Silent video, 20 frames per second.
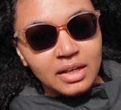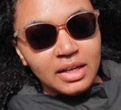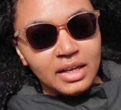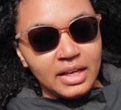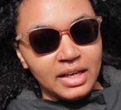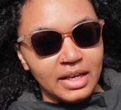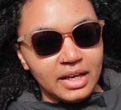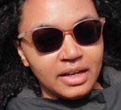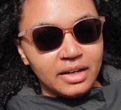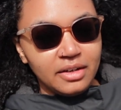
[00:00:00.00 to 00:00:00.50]

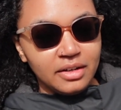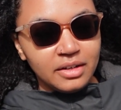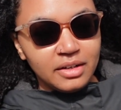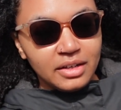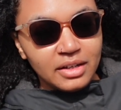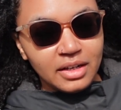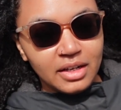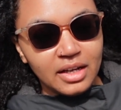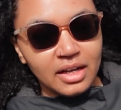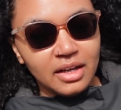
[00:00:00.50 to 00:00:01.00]
And
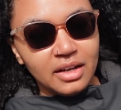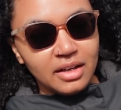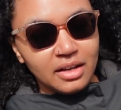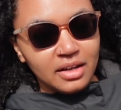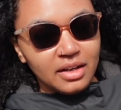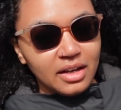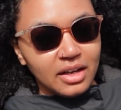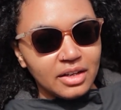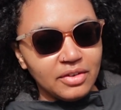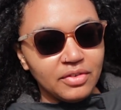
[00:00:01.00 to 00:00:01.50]

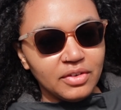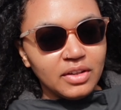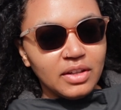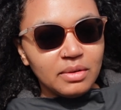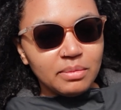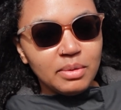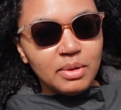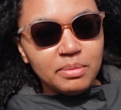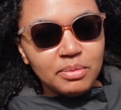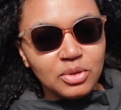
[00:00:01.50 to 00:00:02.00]
I feel
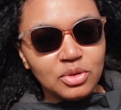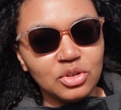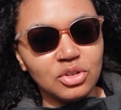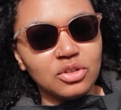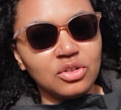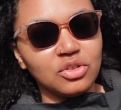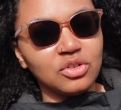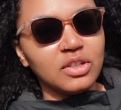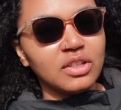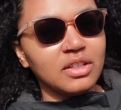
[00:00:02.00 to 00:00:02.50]
like people
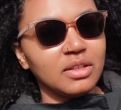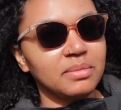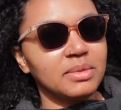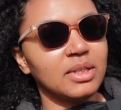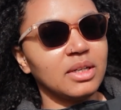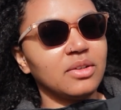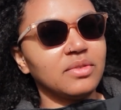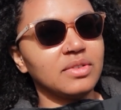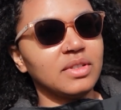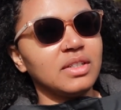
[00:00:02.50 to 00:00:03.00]
shouldn't trick
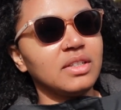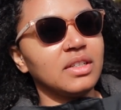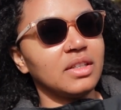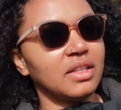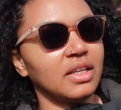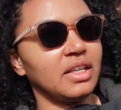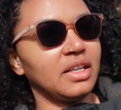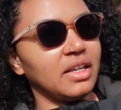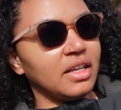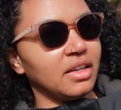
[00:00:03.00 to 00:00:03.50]
themselves into
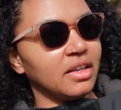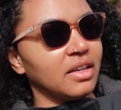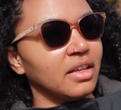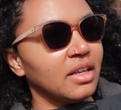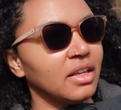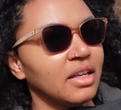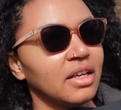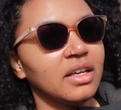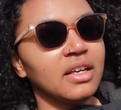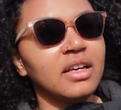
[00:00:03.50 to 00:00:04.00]
thinking,
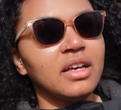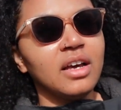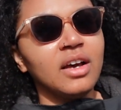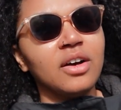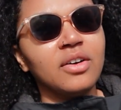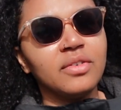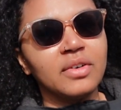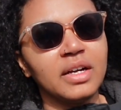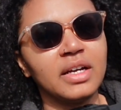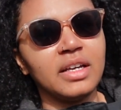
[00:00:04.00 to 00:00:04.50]

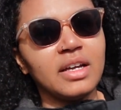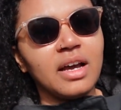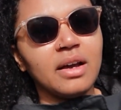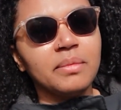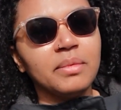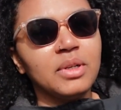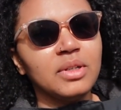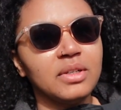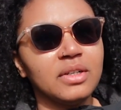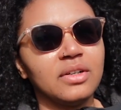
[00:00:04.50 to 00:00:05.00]
all right,
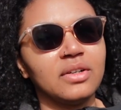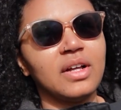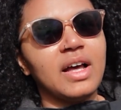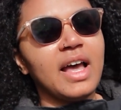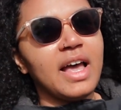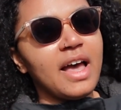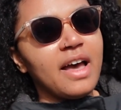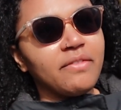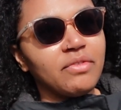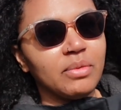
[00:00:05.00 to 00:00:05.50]
I'm an adult,
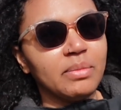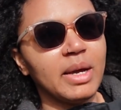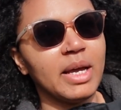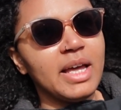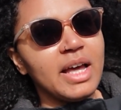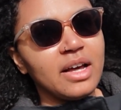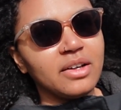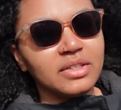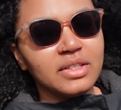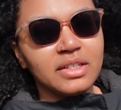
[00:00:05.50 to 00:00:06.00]
I have to buy a
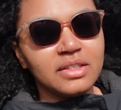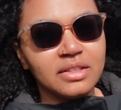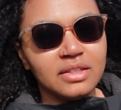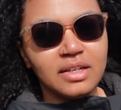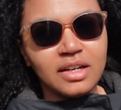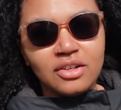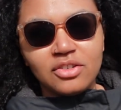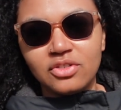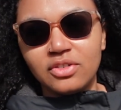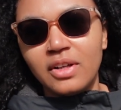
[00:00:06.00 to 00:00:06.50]
house. That's the
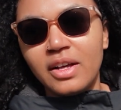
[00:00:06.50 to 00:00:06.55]
next